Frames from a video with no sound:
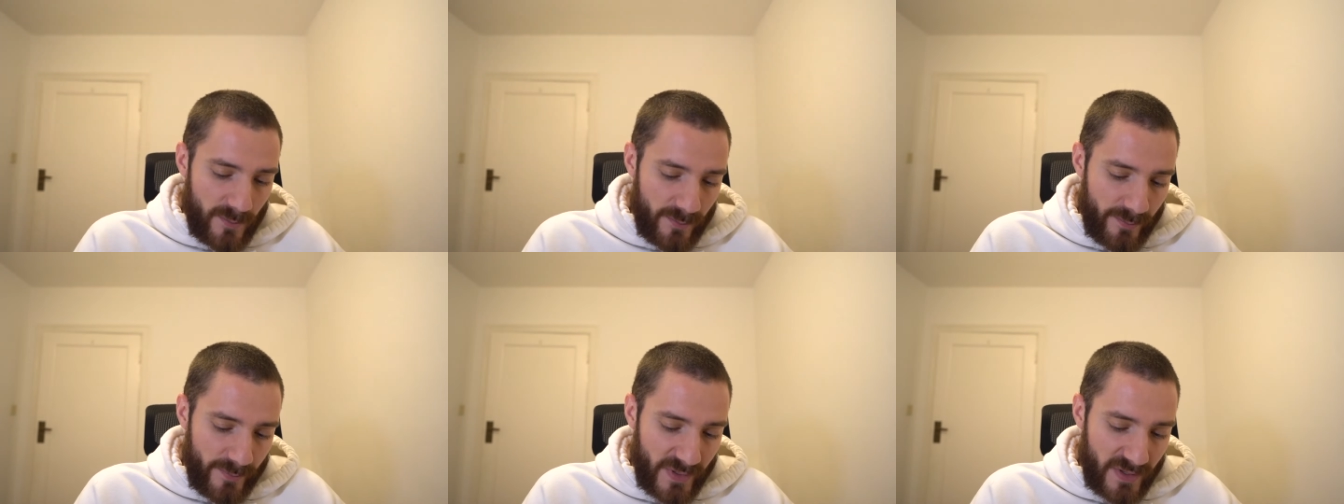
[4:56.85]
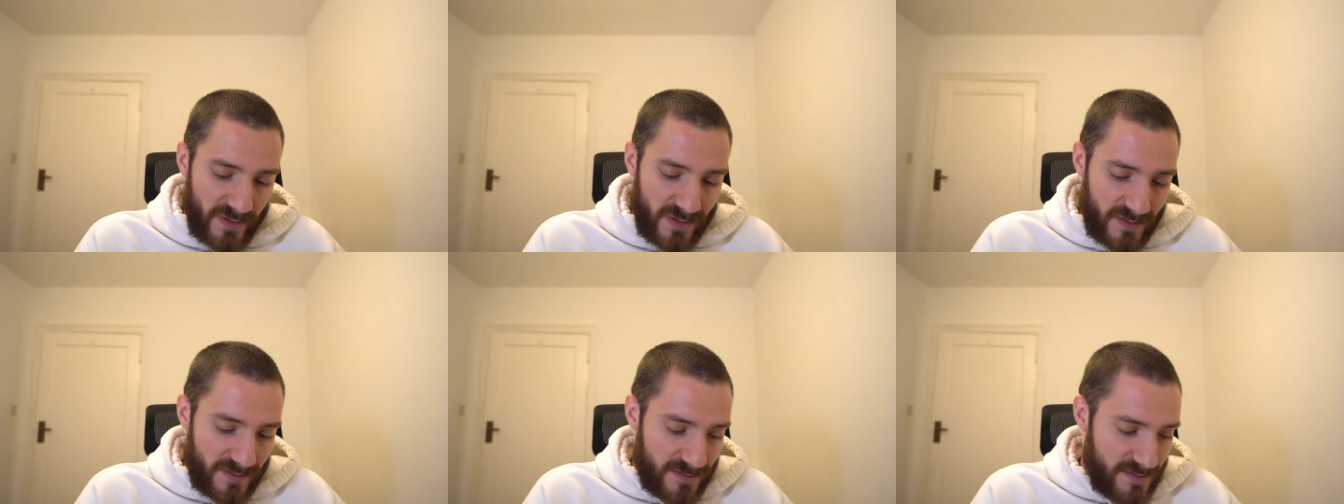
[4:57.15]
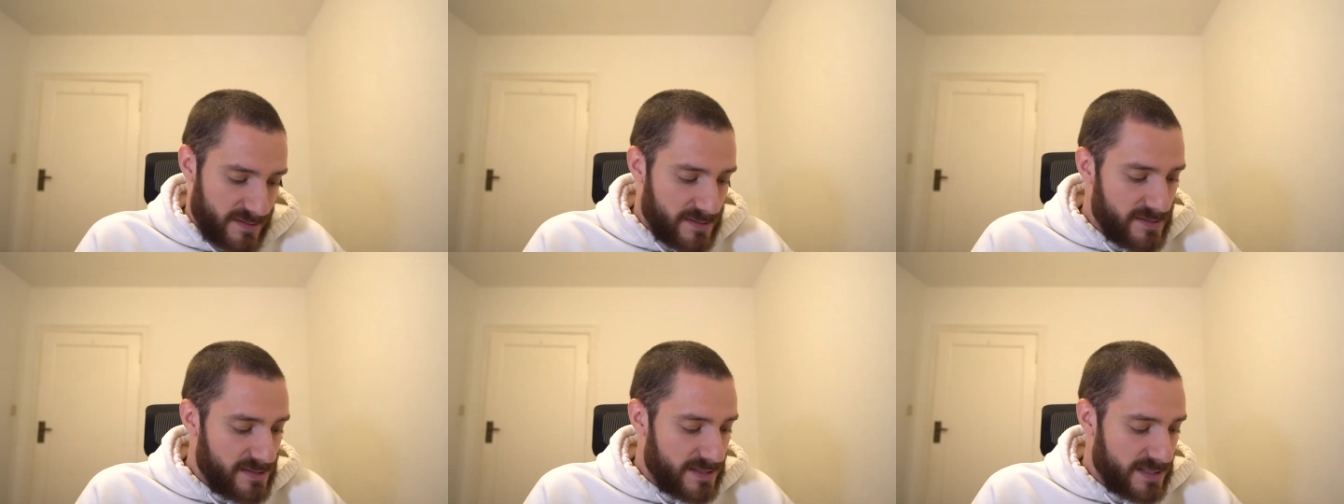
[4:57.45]
But
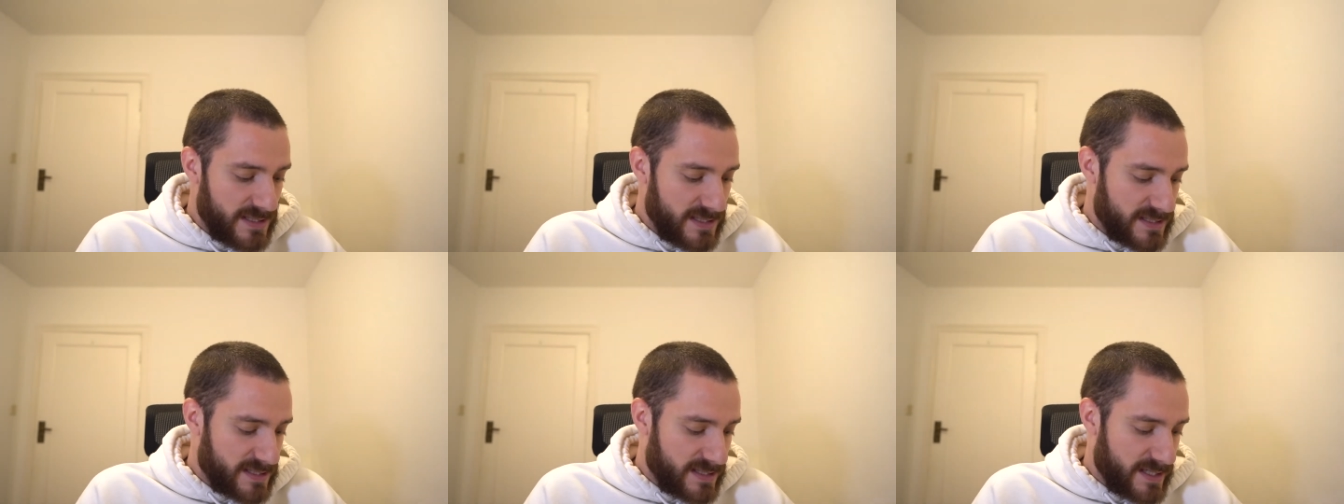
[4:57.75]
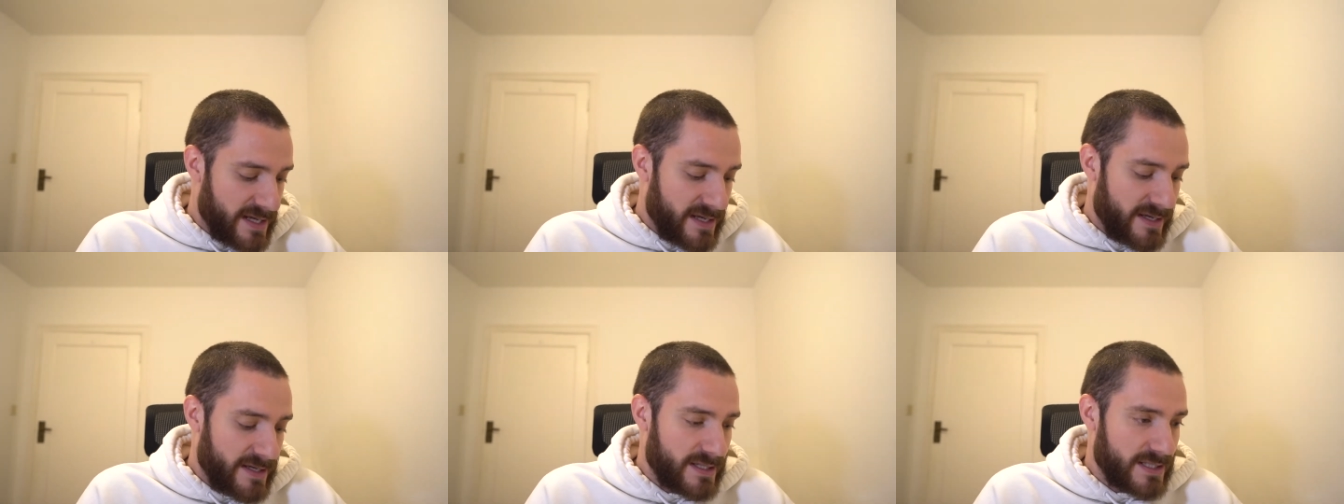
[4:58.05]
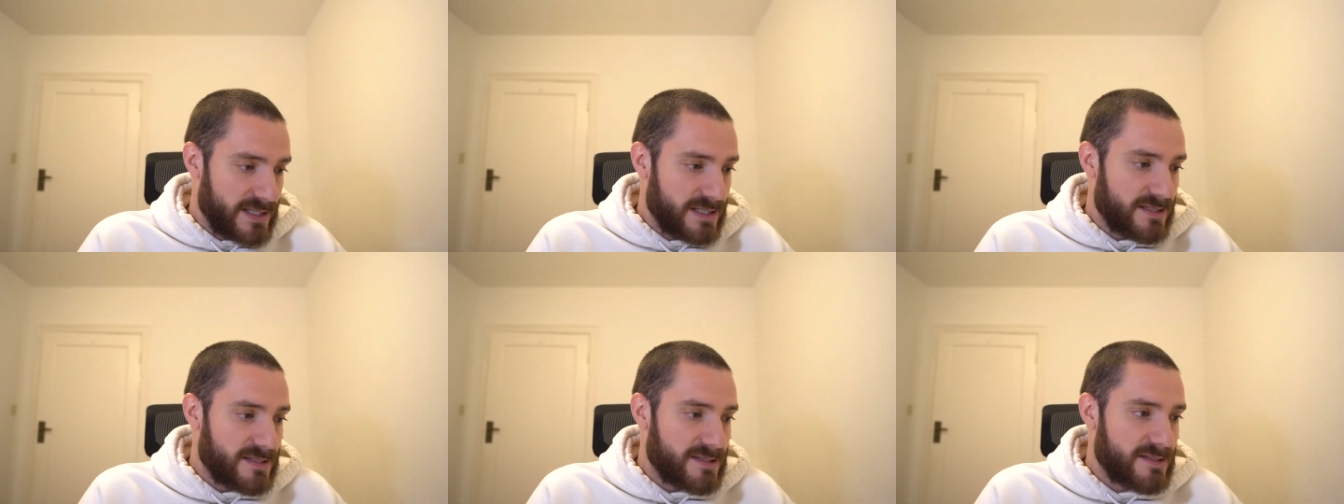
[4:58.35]
in this
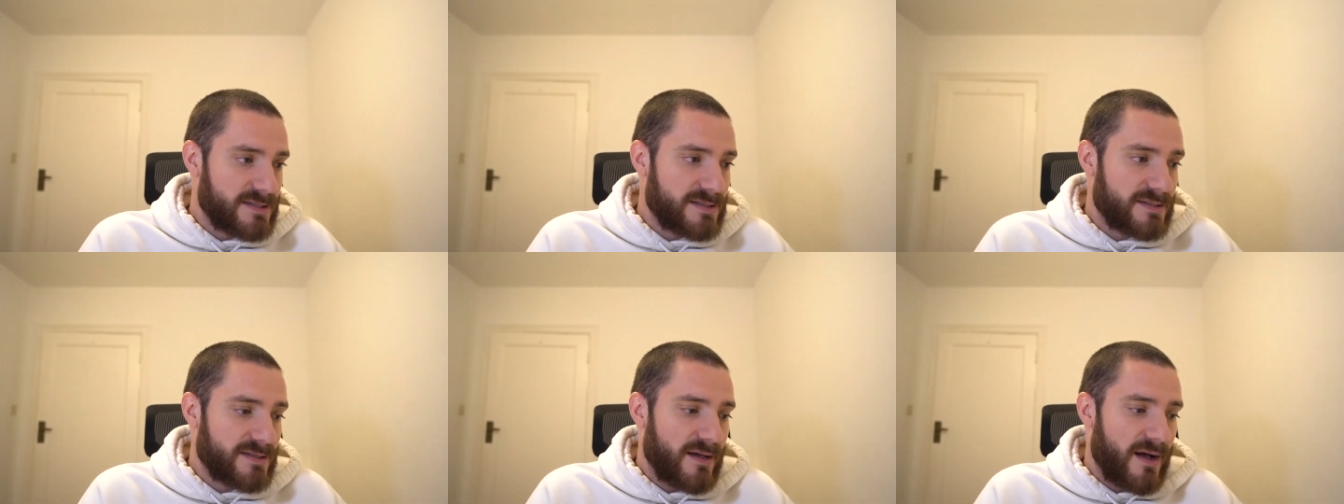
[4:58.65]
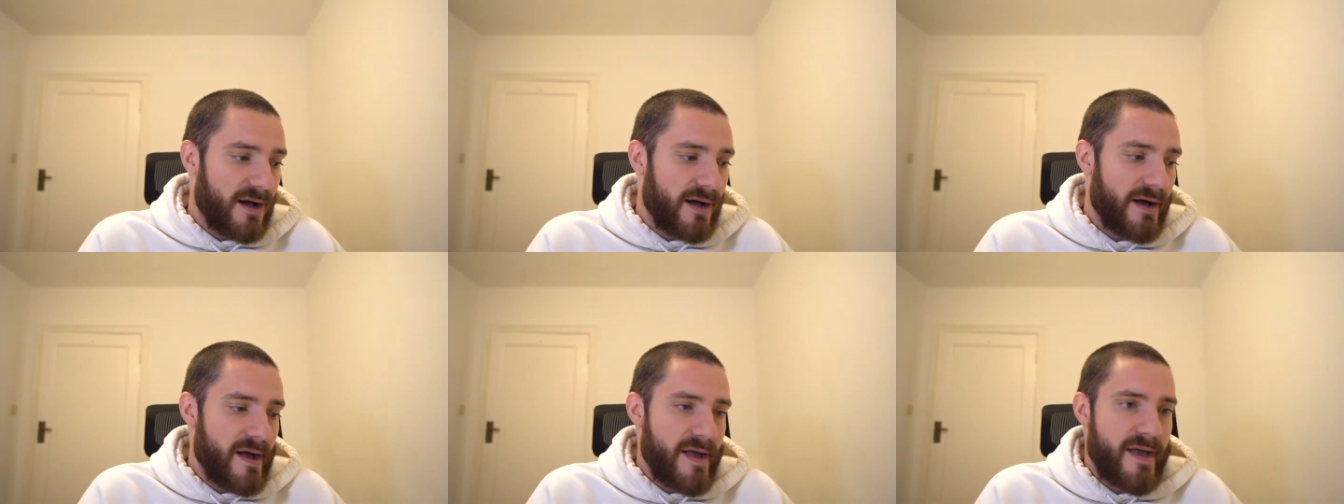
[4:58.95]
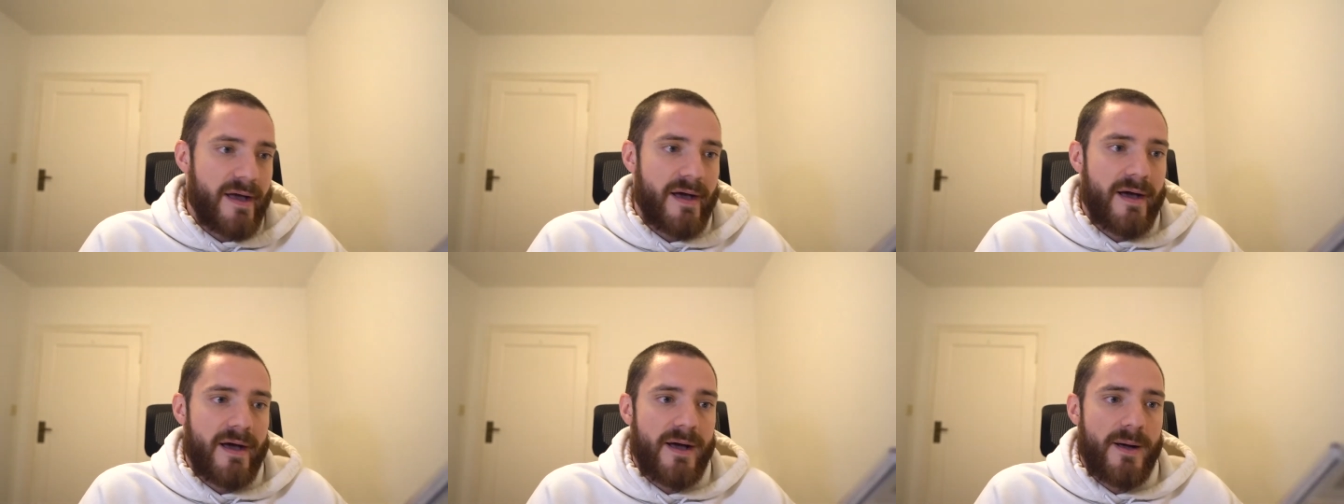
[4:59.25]
case I
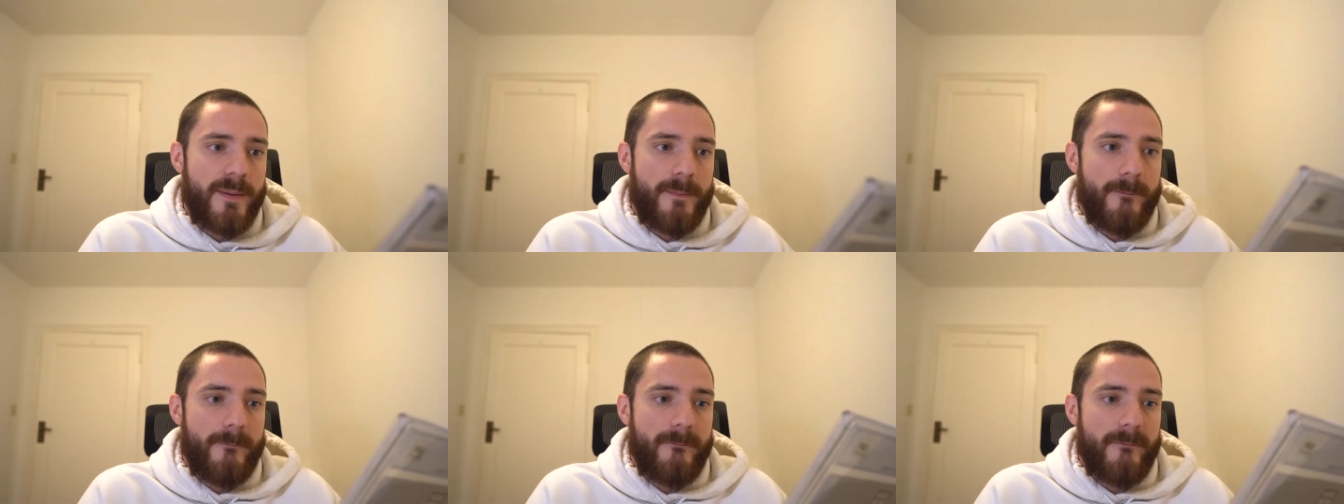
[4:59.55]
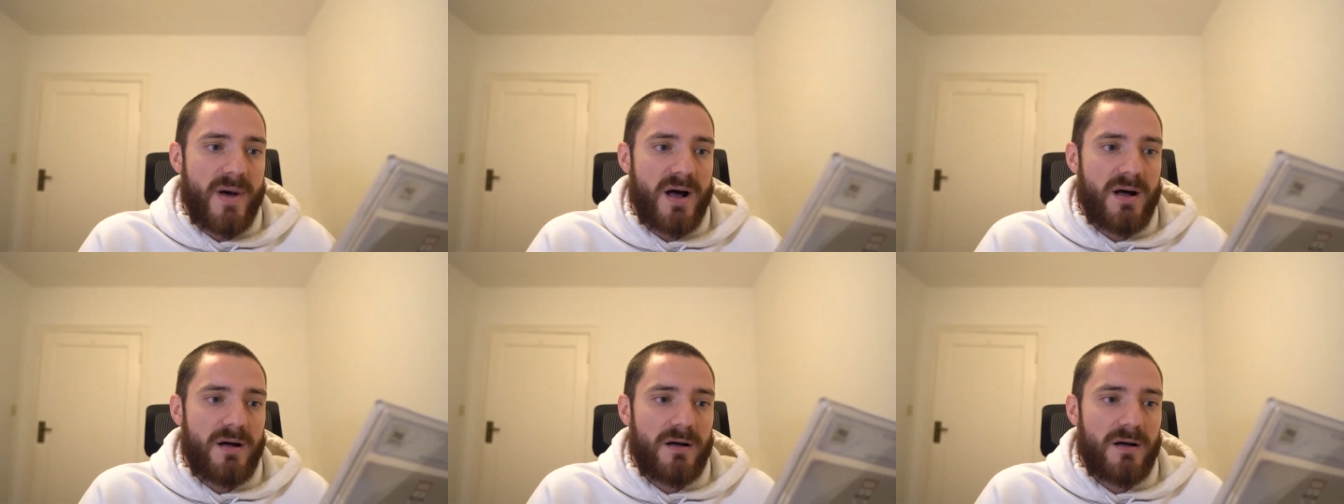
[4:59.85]
am